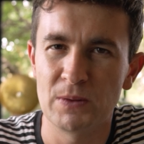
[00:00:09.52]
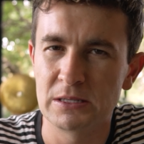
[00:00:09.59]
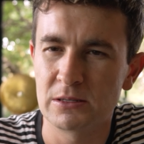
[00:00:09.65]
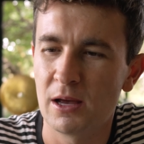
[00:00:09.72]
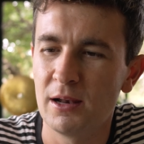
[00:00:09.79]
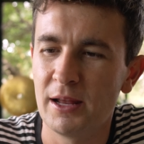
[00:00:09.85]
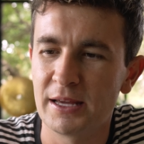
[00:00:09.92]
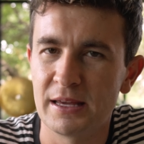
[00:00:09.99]
It's
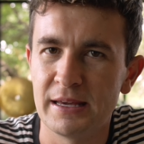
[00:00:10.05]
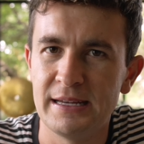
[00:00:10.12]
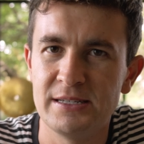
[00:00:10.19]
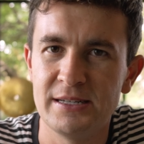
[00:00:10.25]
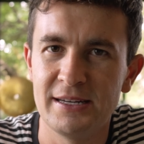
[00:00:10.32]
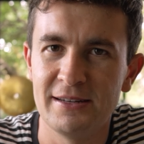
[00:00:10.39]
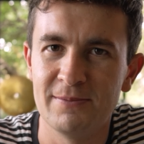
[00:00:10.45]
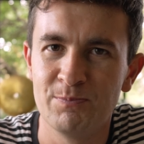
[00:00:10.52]
kind of like
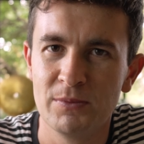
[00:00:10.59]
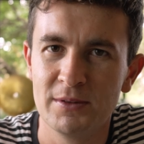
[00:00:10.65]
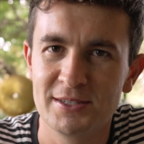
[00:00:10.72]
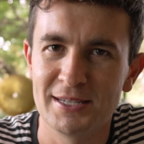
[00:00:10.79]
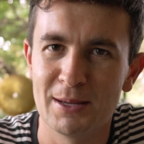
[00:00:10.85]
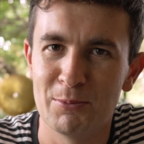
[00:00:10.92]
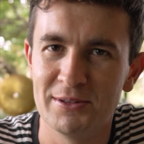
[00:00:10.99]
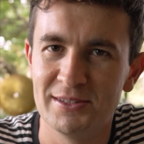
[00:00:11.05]
eating
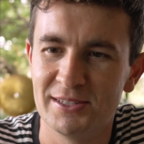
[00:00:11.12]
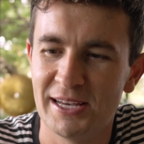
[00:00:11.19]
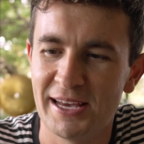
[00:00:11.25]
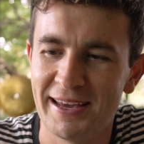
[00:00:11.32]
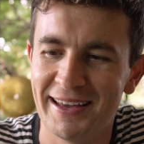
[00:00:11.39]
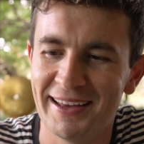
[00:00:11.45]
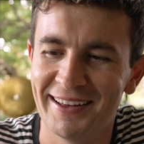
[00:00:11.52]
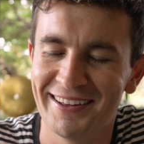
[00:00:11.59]
someone's
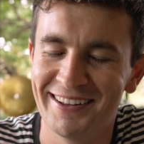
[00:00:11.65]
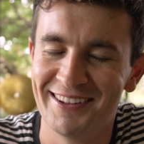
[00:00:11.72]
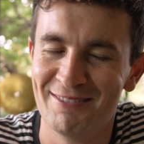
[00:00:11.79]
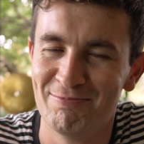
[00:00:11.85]
hair.